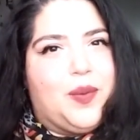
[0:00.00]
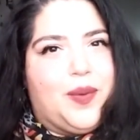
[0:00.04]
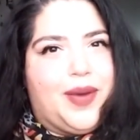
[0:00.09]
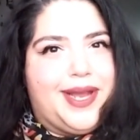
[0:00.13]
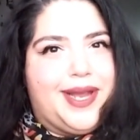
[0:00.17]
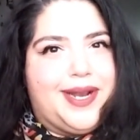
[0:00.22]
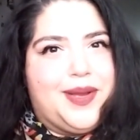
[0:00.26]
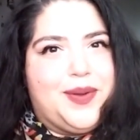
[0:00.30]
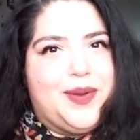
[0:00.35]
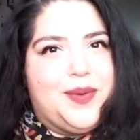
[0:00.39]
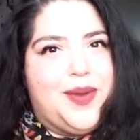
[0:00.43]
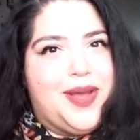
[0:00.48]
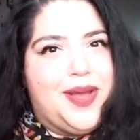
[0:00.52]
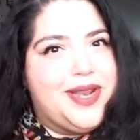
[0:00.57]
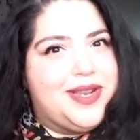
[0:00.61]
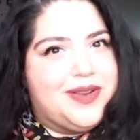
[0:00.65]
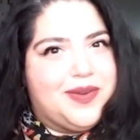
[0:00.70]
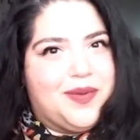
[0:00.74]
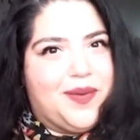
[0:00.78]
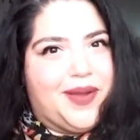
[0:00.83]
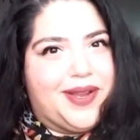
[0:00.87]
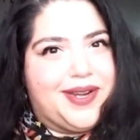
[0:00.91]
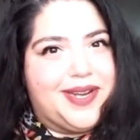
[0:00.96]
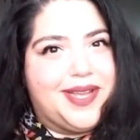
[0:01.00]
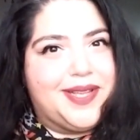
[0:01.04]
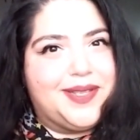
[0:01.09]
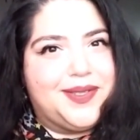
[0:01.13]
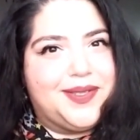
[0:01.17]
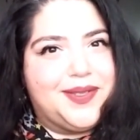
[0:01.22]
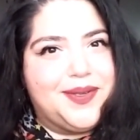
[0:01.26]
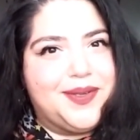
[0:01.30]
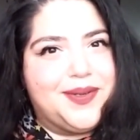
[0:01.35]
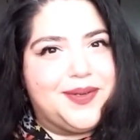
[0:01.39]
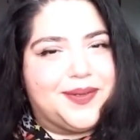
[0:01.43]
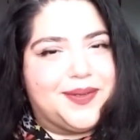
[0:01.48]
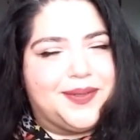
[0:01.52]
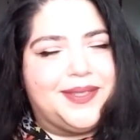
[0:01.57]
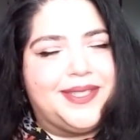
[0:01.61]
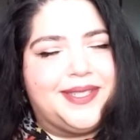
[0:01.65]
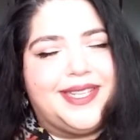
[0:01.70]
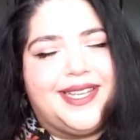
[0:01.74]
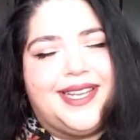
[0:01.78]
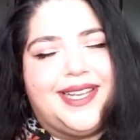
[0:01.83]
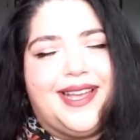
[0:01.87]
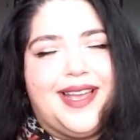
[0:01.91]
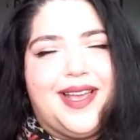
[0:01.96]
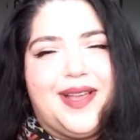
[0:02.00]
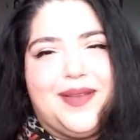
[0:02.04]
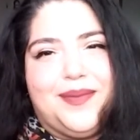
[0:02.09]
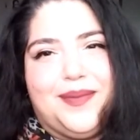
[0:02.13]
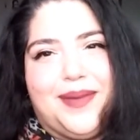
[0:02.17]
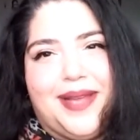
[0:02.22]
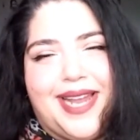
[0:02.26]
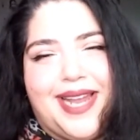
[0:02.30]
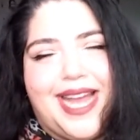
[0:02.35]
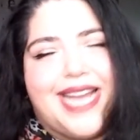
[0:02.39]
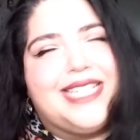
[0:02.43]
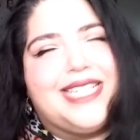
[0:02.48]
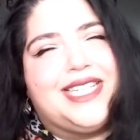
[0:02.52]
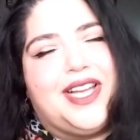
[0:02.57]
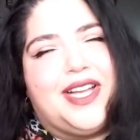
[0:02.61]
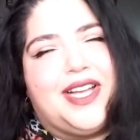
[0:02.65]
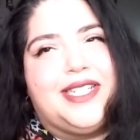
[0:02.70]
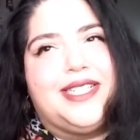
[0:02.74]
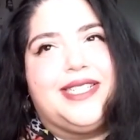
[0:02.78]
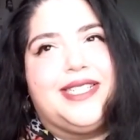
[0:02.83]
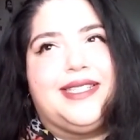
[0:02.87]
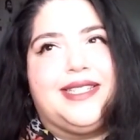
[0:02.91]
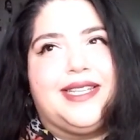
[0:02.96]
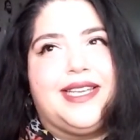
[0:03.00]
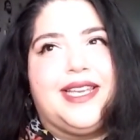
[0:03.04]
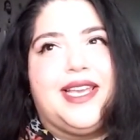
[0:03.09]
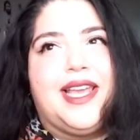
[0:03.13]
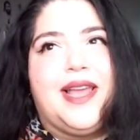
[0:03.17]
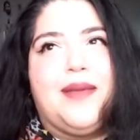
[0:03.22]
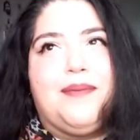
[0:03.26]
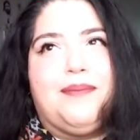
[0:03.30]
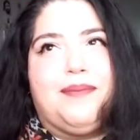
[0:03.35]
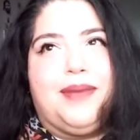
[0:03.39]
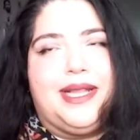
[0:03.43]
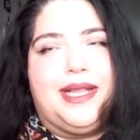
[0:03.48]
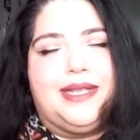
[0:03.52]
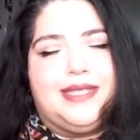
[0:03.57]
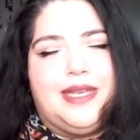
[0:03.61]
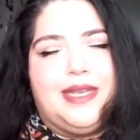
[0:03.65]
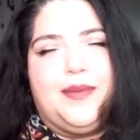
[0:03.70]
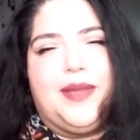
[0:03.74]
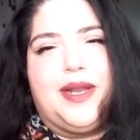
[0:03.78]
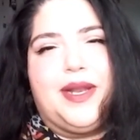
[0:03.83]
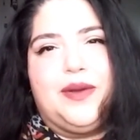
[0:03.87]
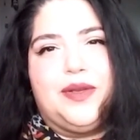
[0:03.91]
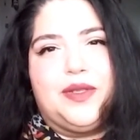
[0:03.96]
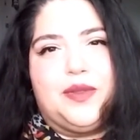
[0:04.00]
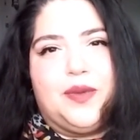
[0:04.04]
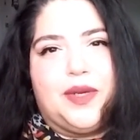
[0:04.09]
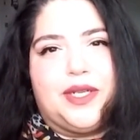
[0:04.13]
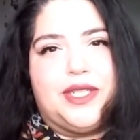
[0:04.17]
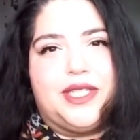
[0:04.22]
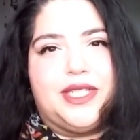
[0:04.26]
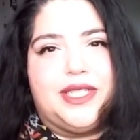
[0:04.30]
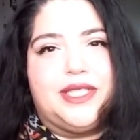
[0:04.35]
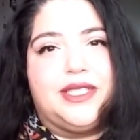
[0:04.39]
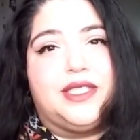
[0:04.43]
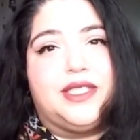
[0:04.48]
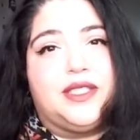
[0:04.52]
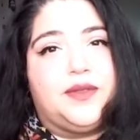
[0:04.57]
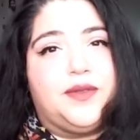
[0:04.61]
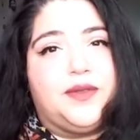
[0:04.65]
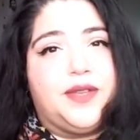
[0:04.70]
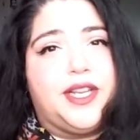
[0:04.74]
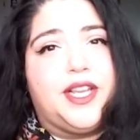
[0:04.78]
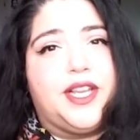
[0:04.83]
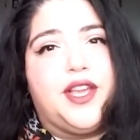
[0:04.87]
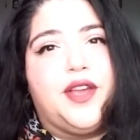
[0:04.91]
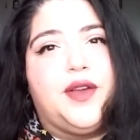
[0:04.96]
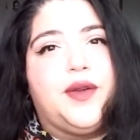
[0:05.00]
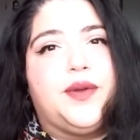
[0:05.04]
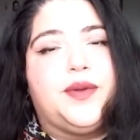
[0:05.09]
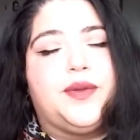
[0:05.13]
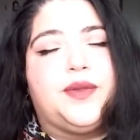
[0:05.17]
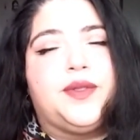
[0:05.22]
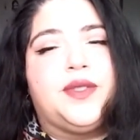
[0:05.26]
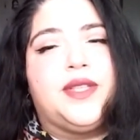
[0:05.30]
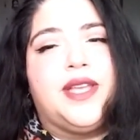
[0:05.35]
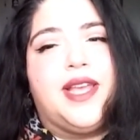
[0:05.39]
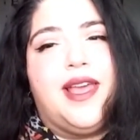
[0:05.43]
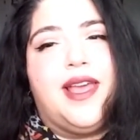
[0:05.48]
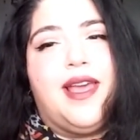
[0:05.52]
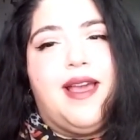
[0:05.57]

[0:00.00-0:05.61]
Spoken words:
why not one? Why not two? But actually, honestly, by the time that I was watching these videos